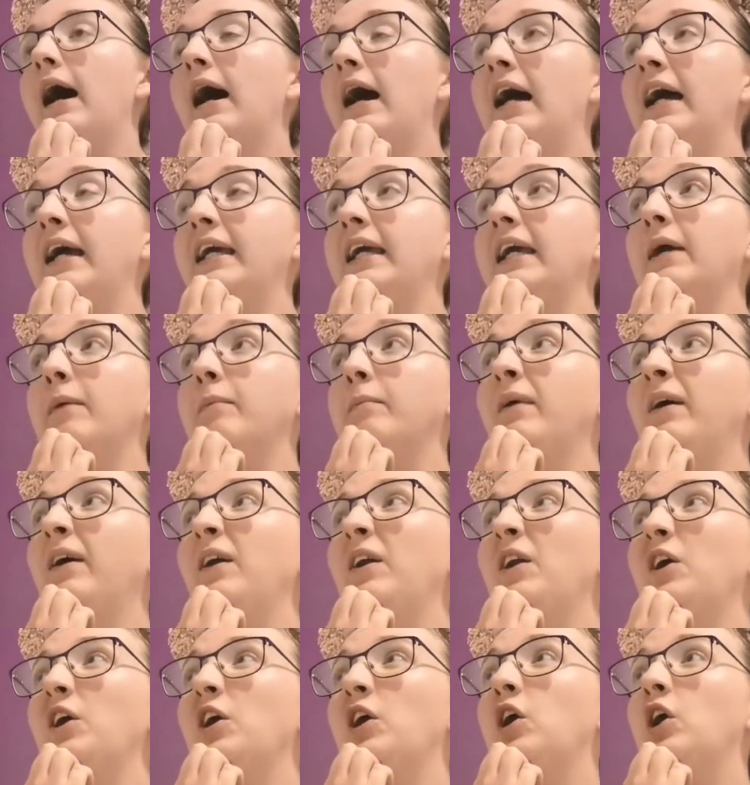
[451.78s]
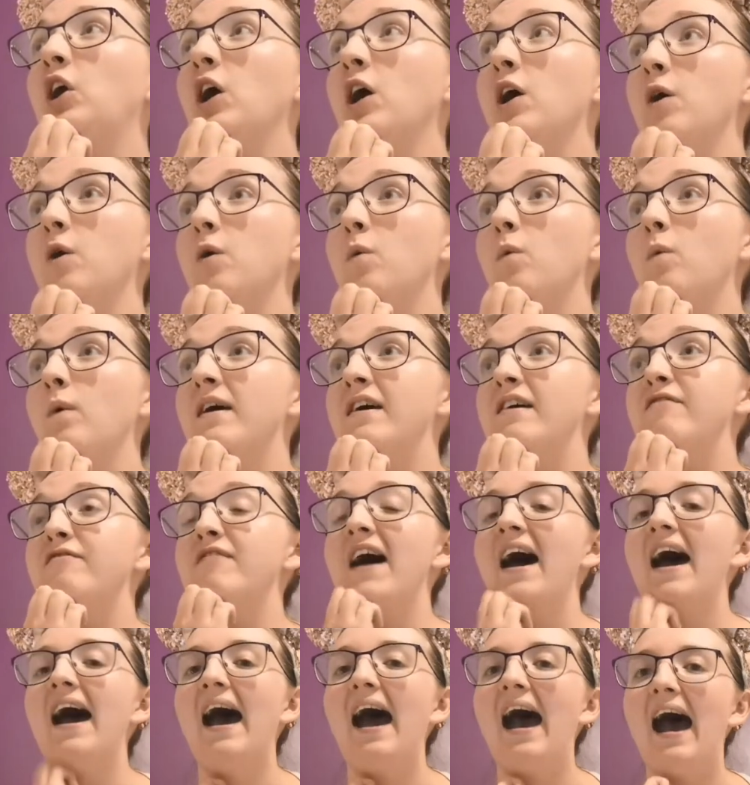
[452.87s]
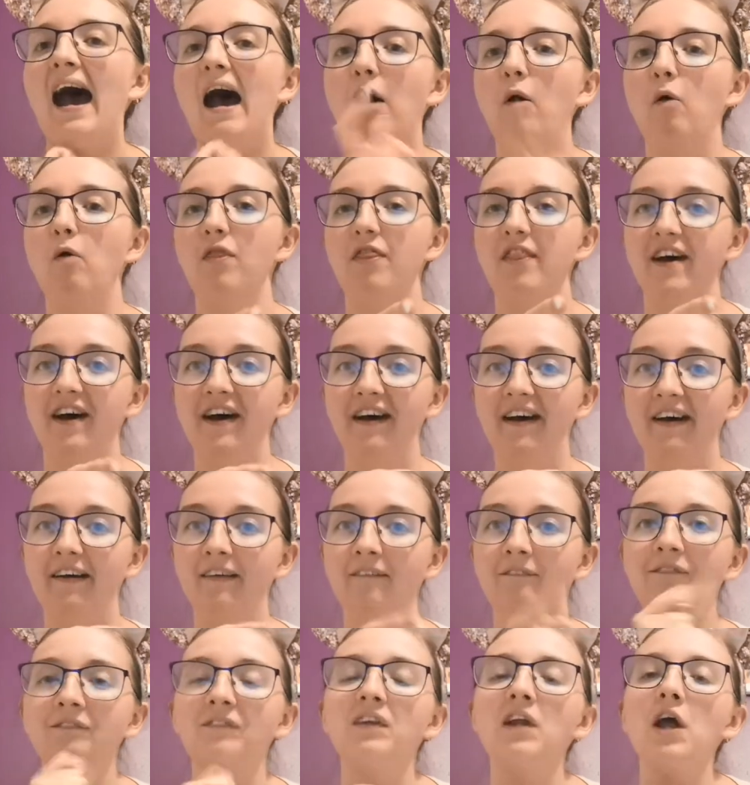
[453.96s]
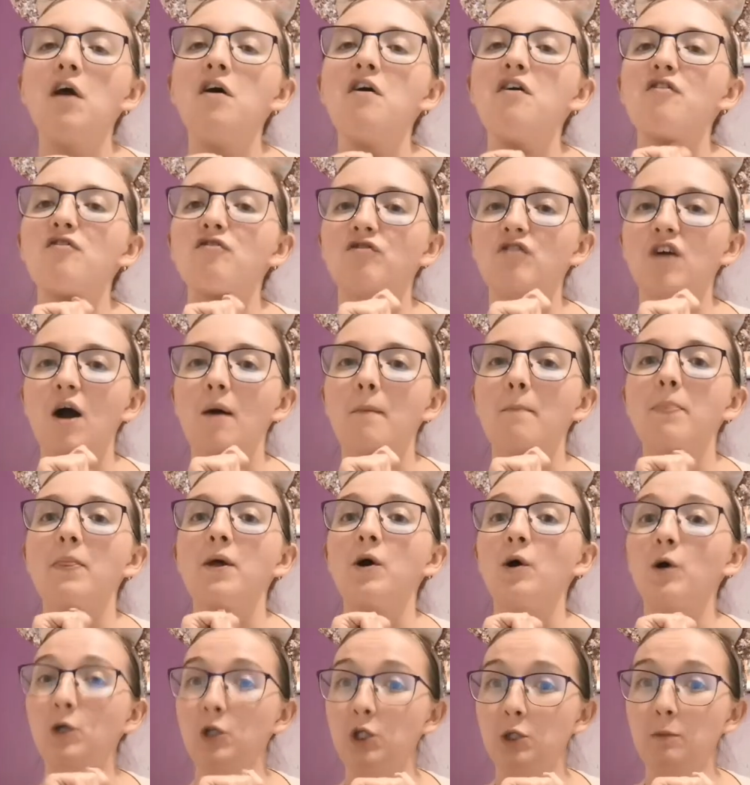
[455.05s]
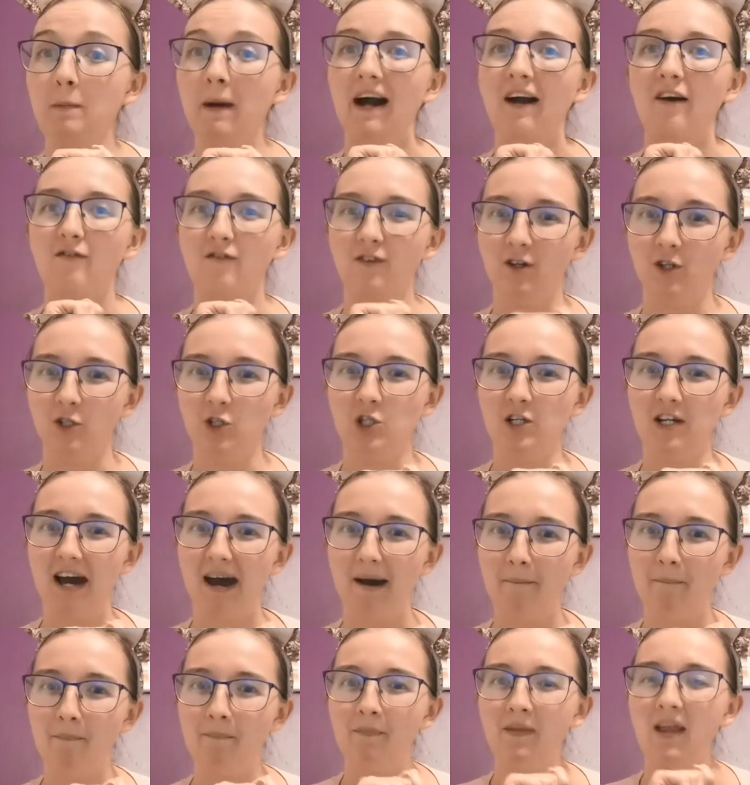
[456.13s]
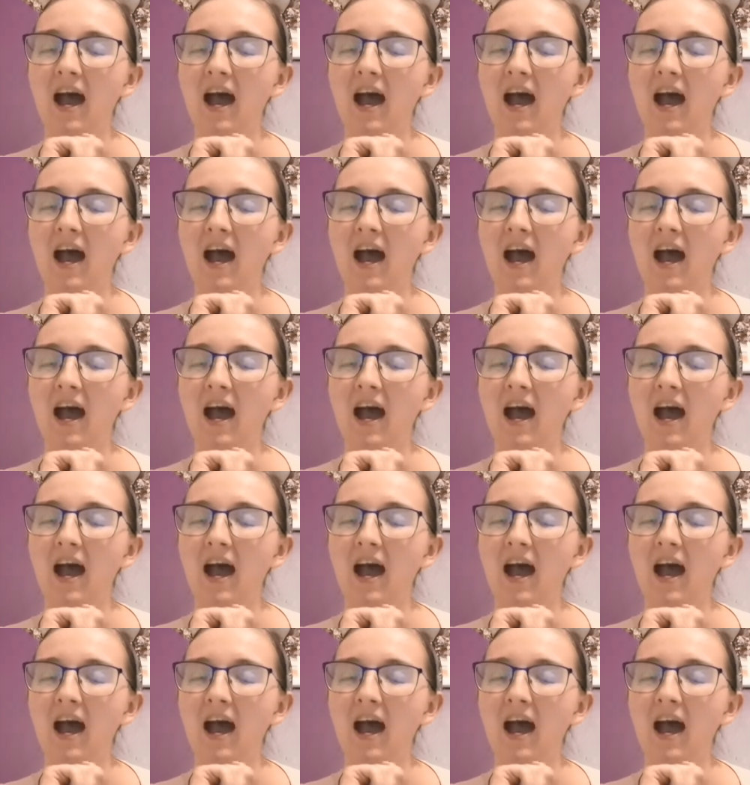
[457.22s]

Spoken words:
I am gonna go with Out There from The Hunchback of Notre Dame.